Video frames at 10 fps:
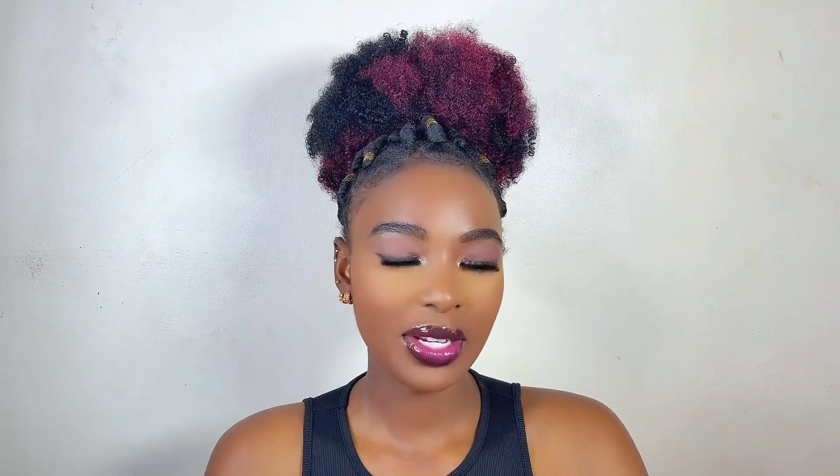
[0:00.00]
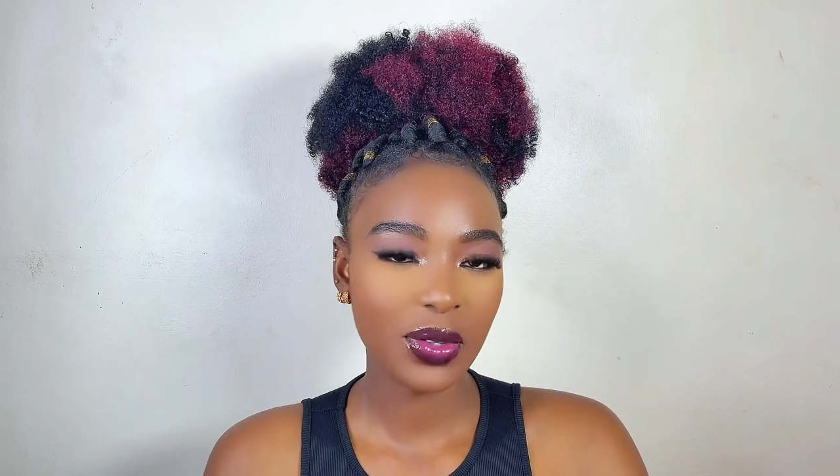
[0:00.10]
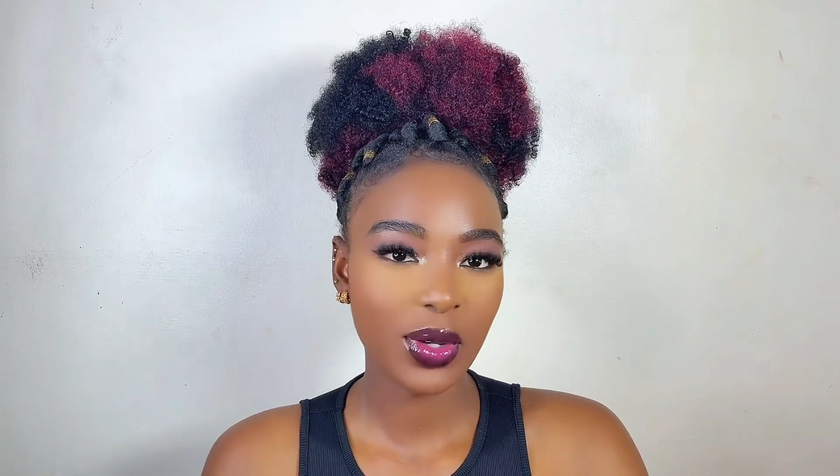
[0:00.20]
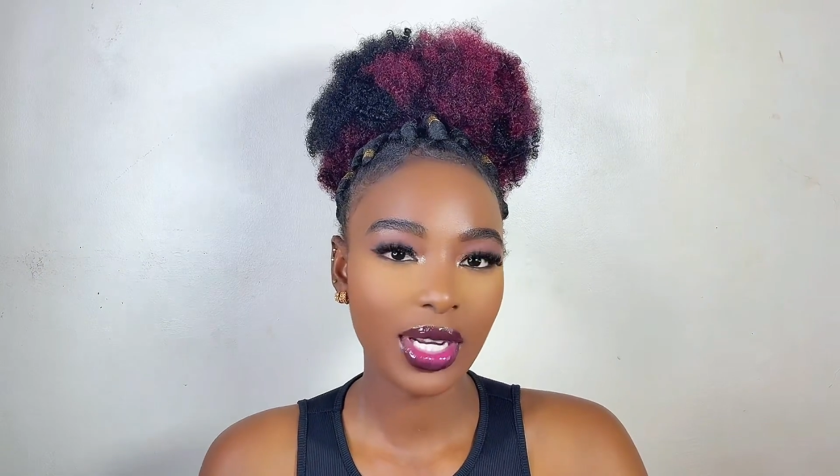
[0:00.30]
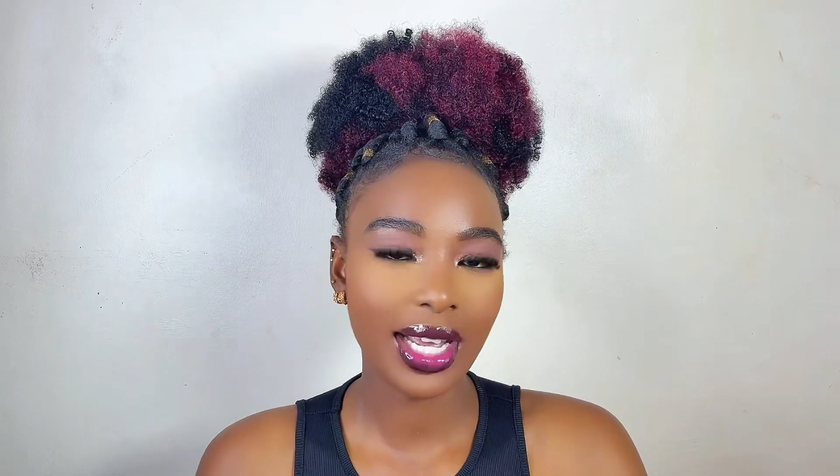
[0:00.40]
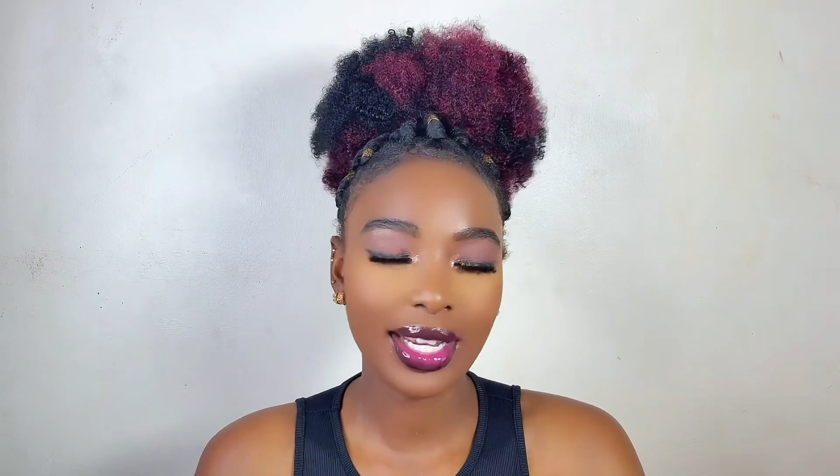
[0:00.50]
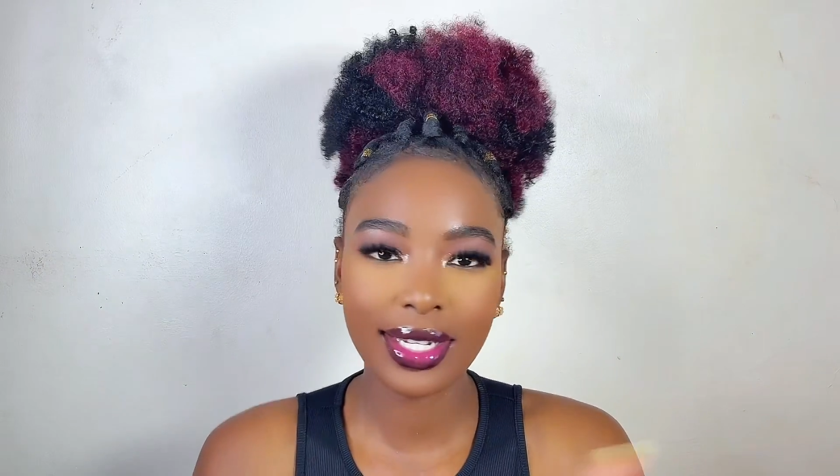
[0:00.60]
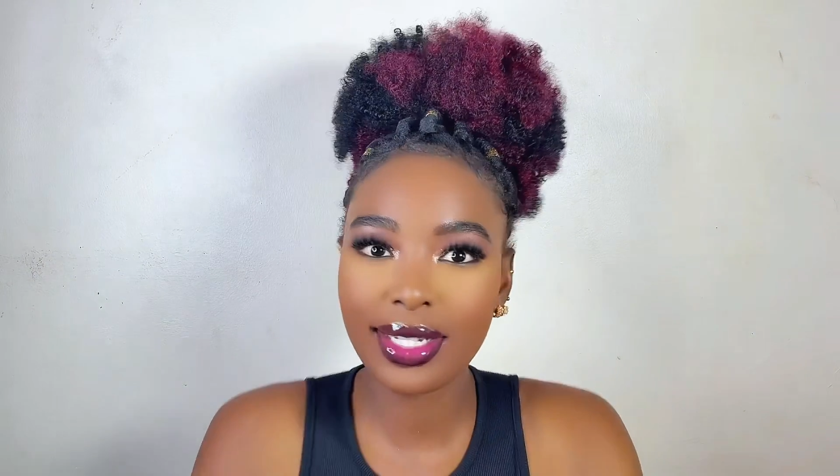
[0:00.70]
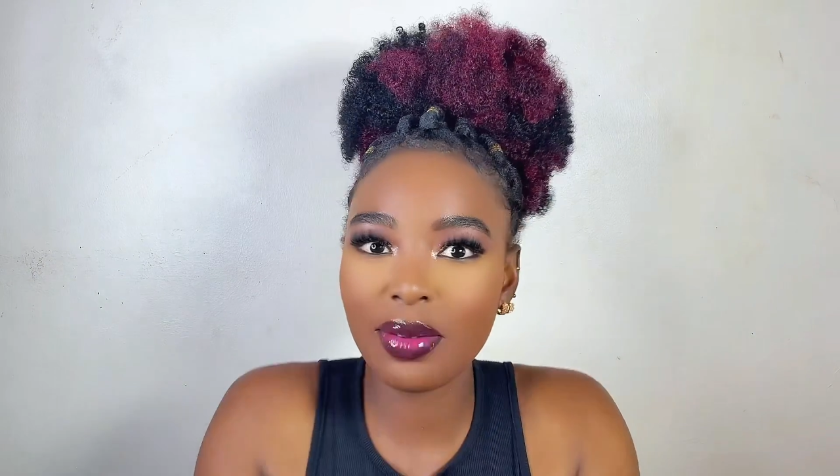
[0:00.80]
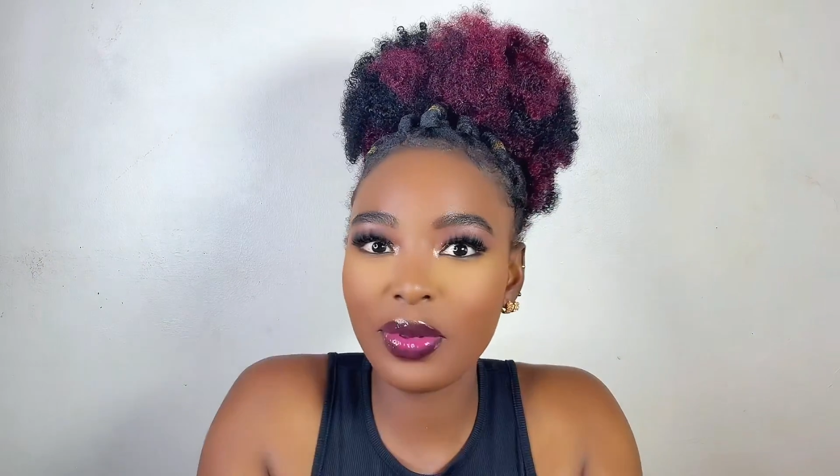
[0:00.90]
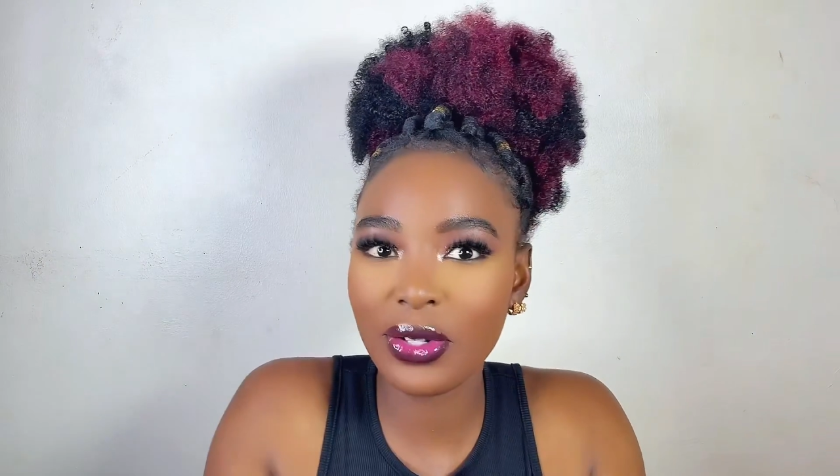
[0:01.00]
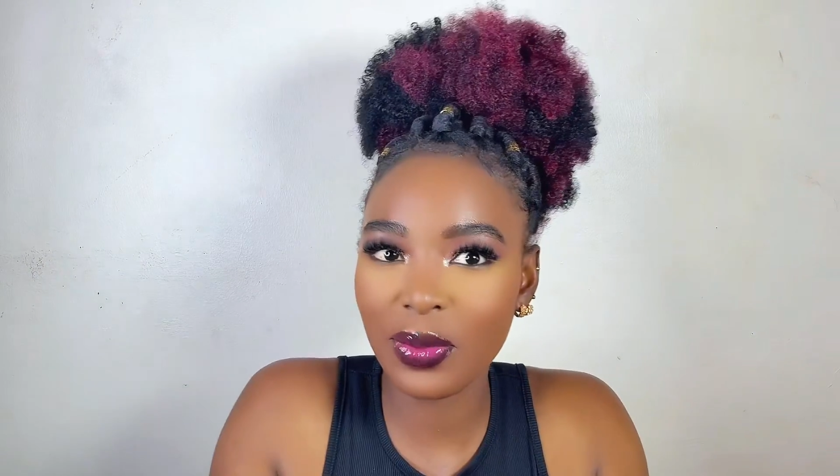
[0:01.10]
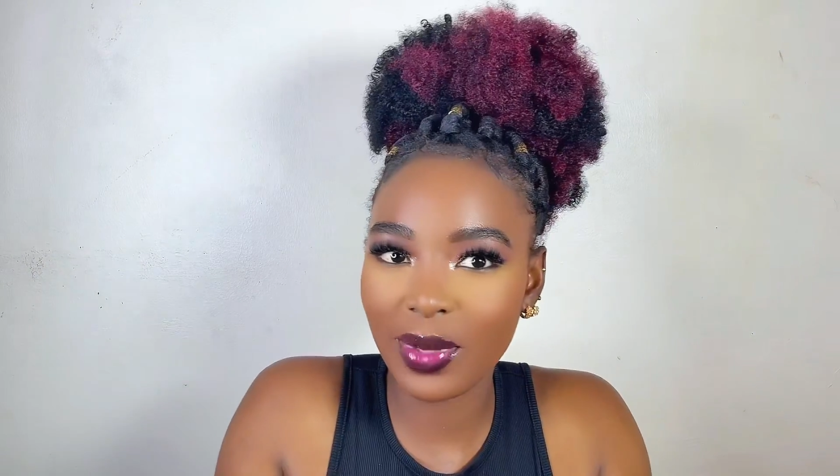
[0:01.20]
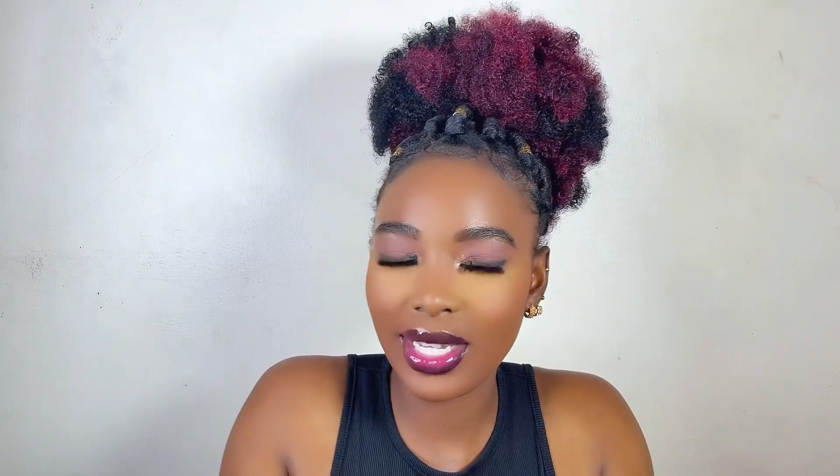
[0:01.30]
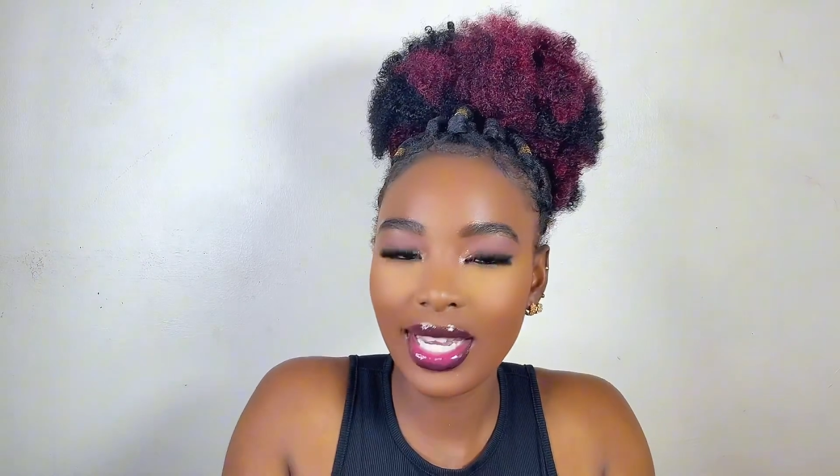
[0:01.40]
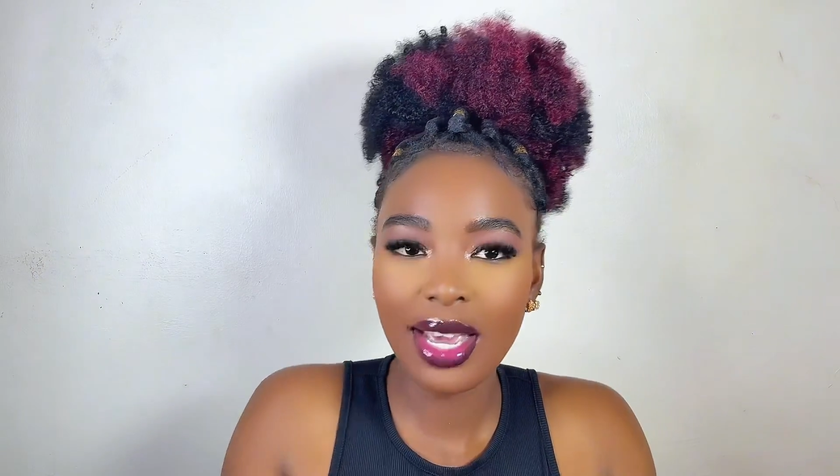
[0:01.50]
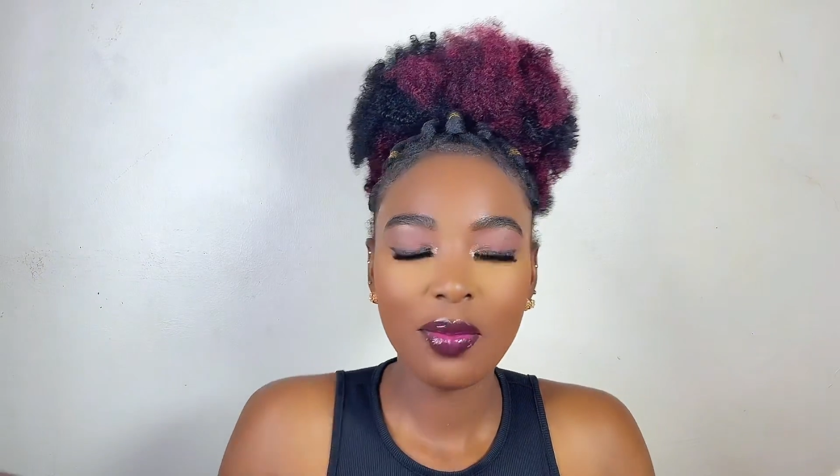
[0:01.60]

button, and support me